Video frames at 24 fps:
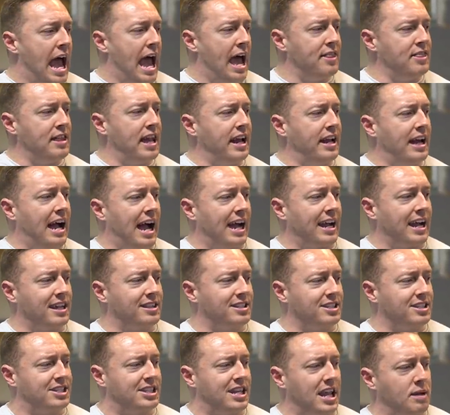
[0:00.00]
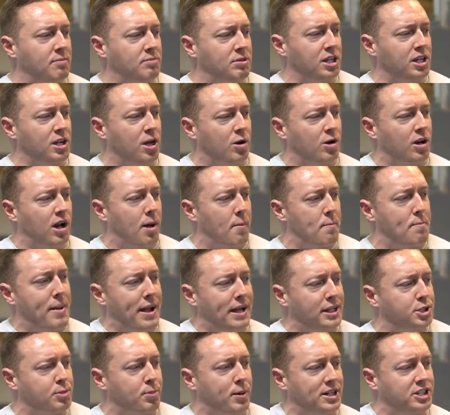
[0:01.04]
And then I got the same thing going on
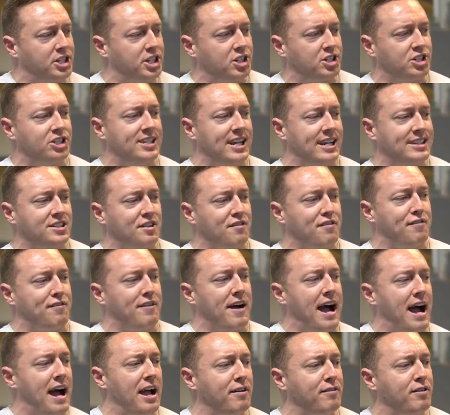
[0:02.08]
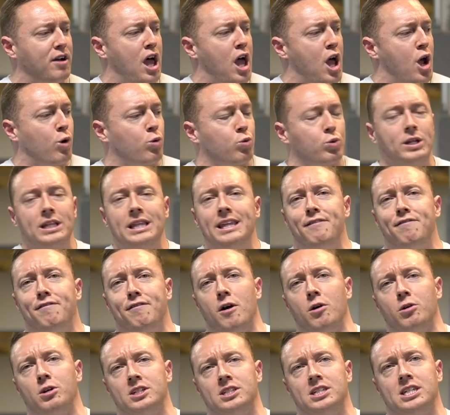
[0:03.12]
bench press here, sets of five, really
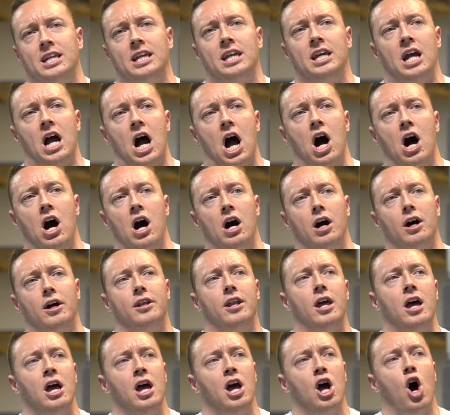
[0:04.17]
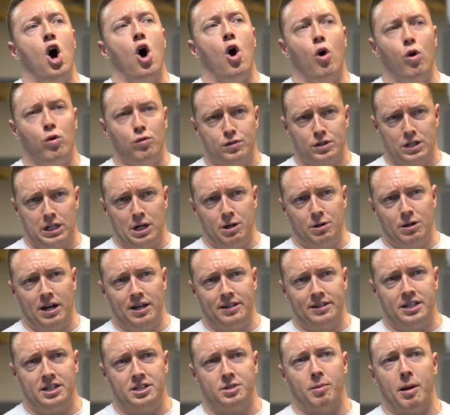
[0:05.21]
focusing on overload
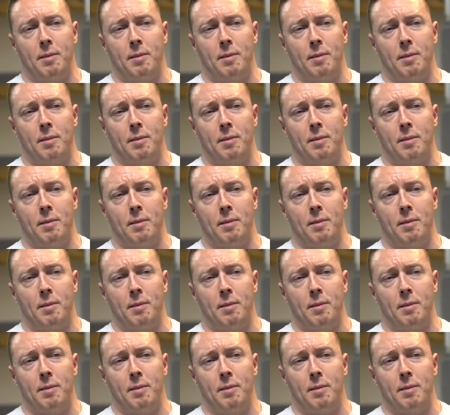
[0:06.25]
on these.